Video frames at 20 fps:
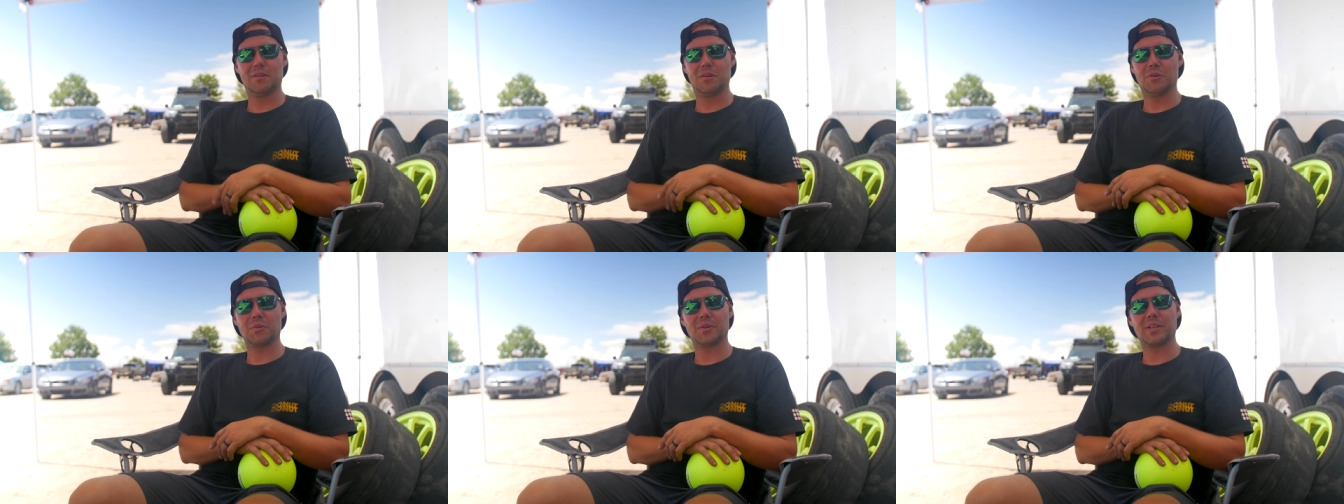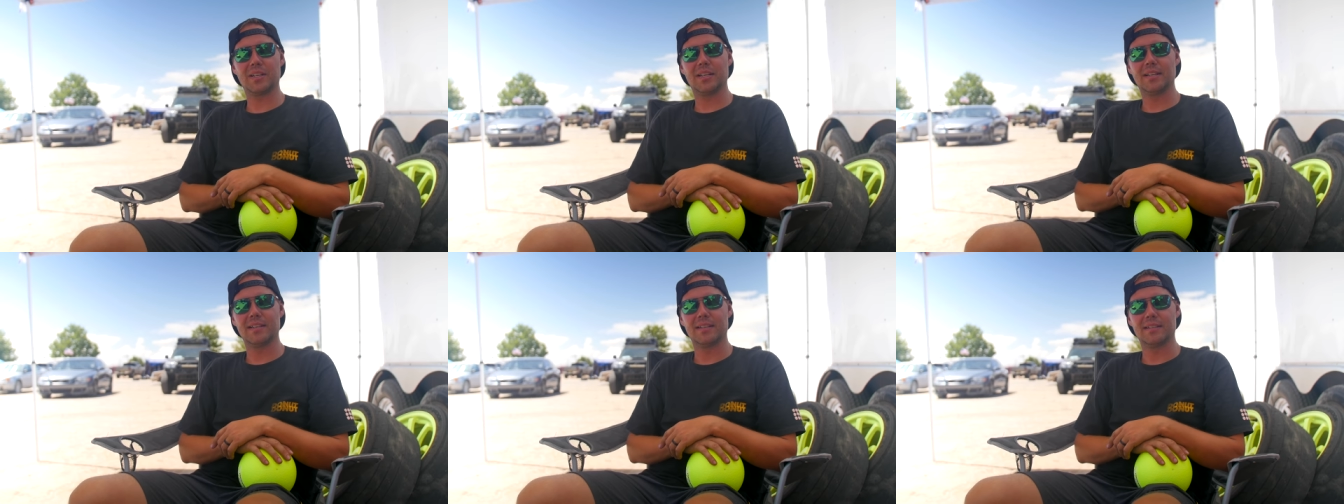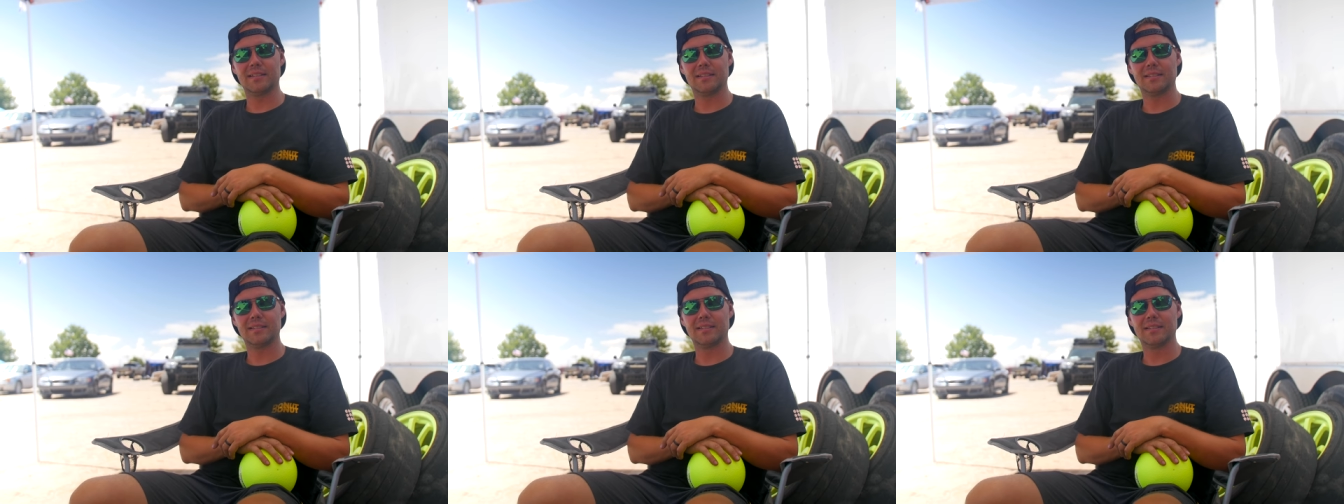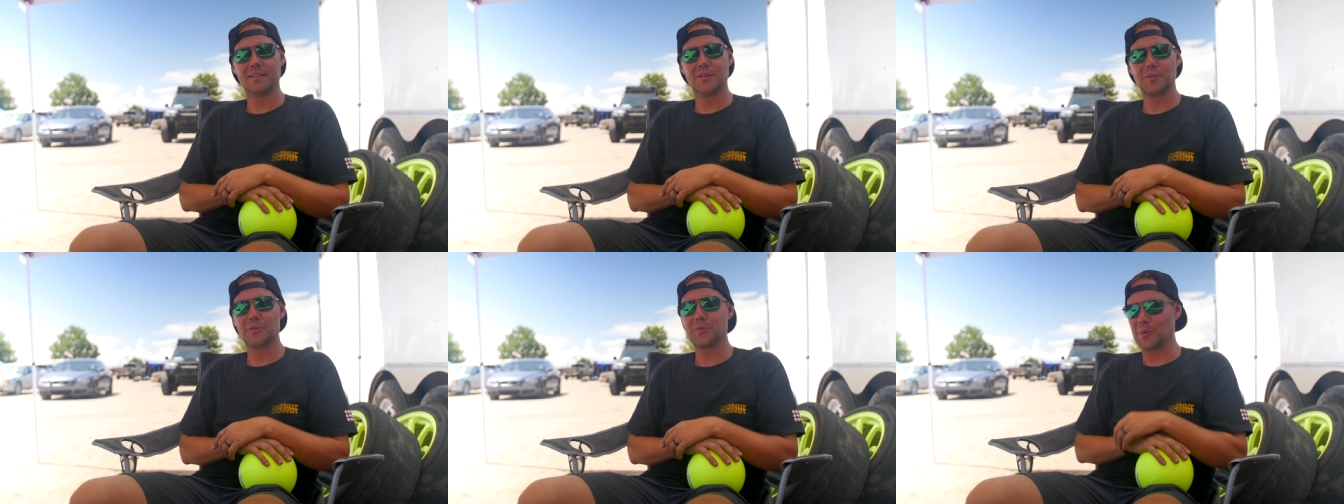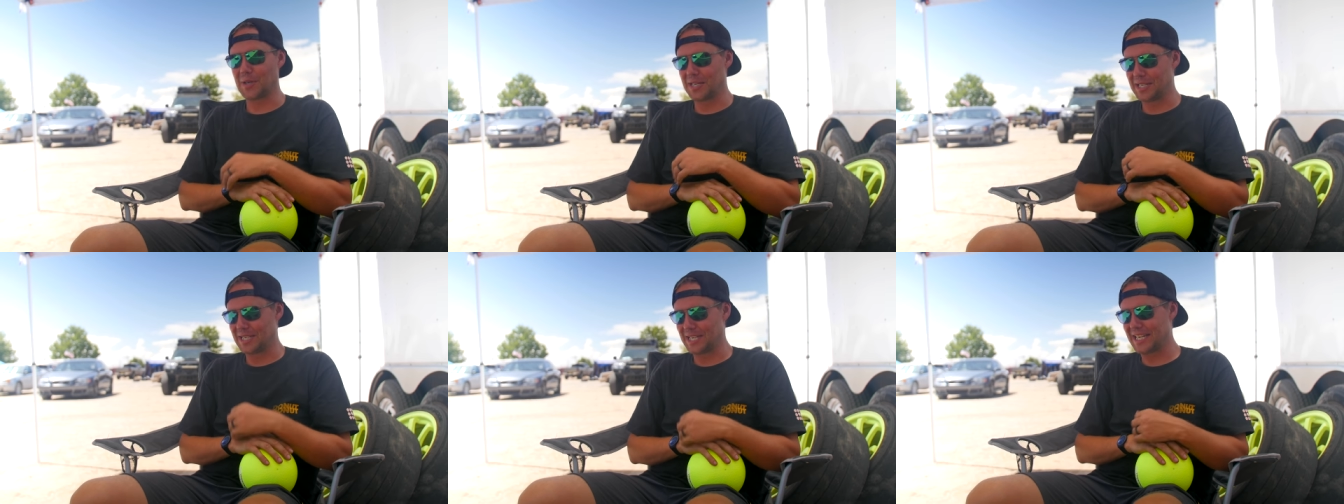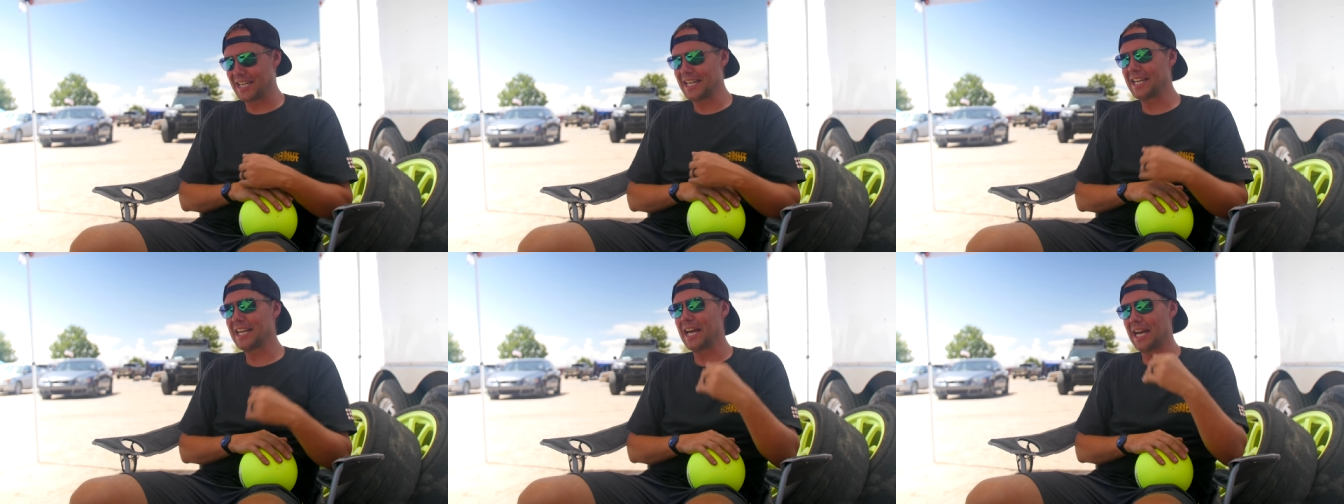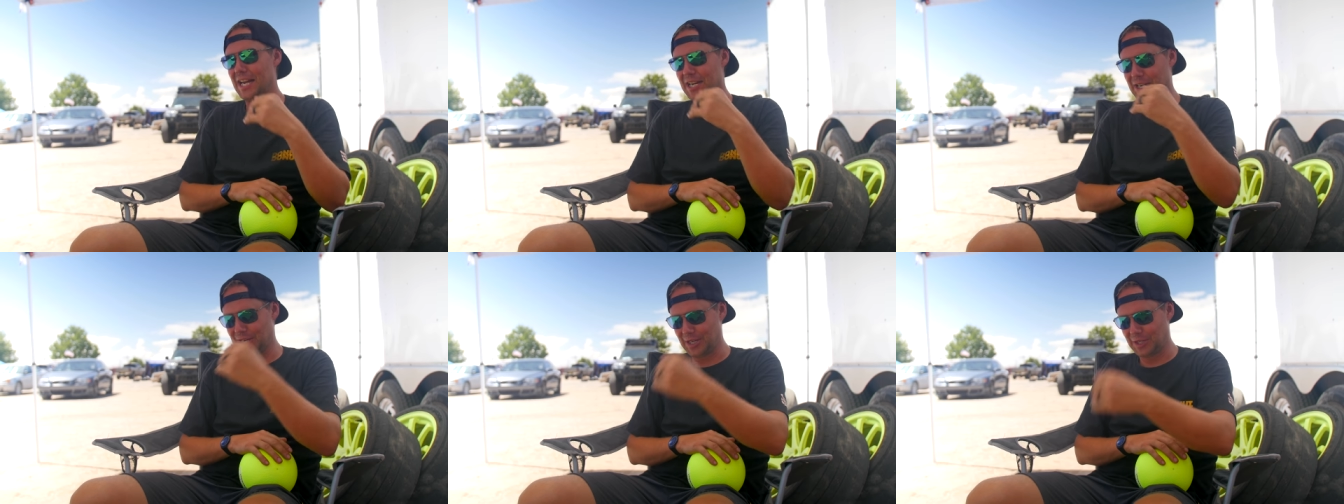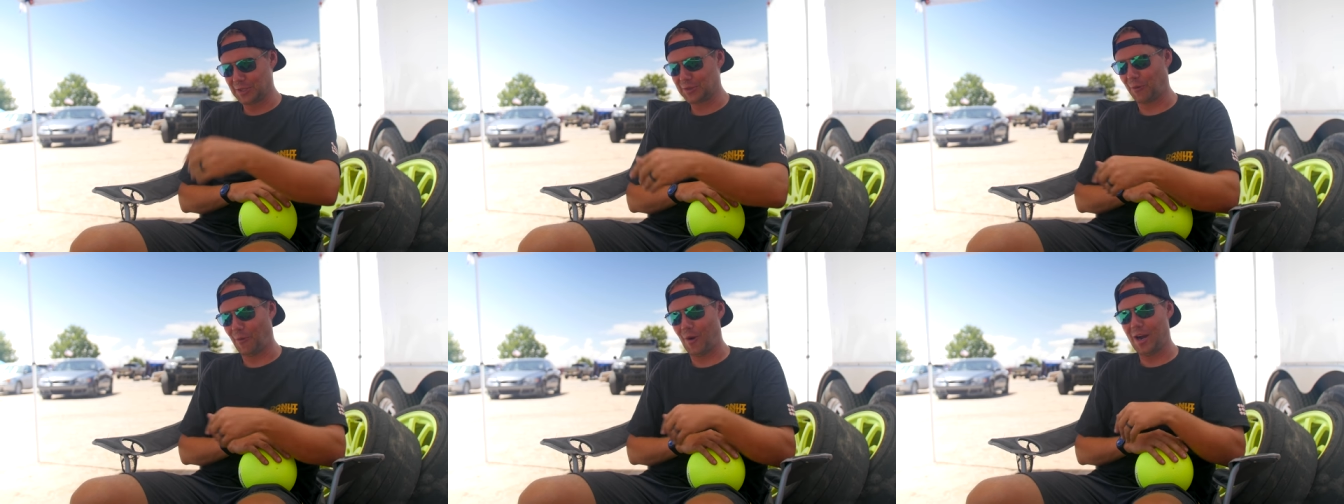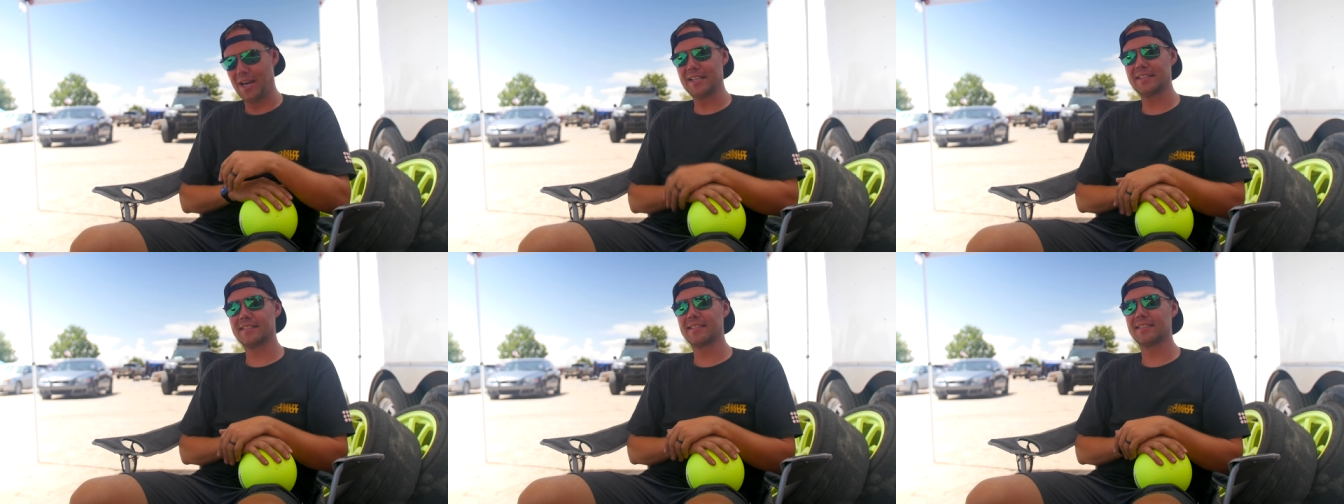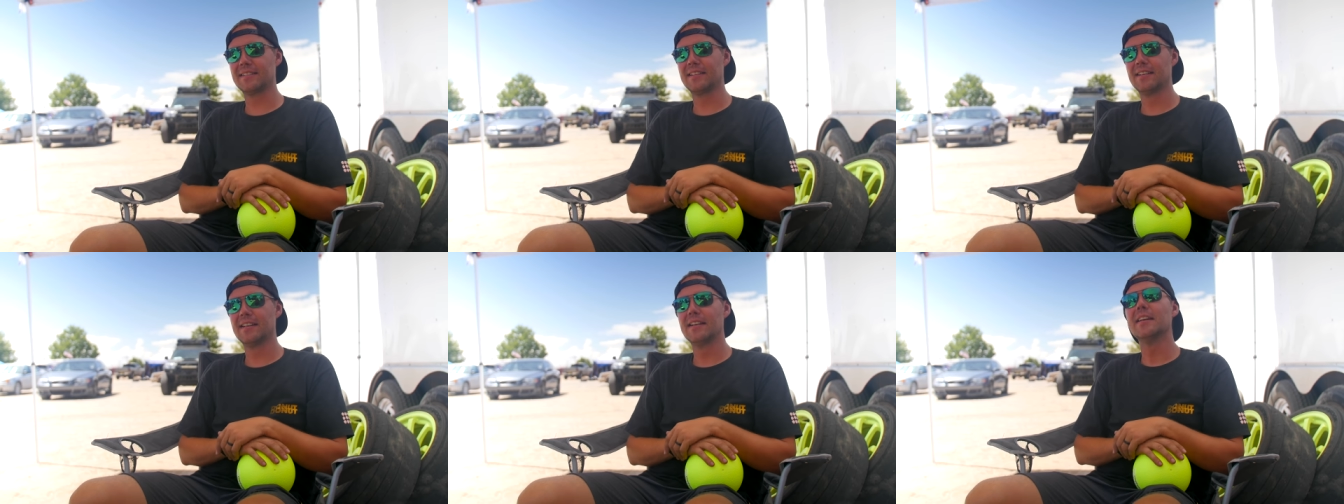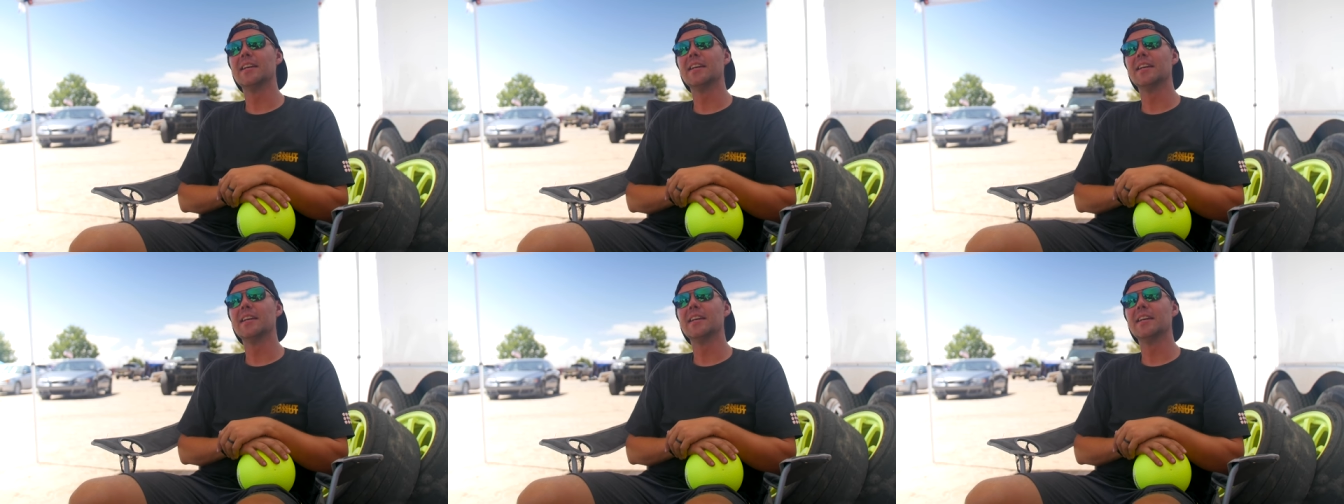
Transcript: Okay. So I did it. I did it twice.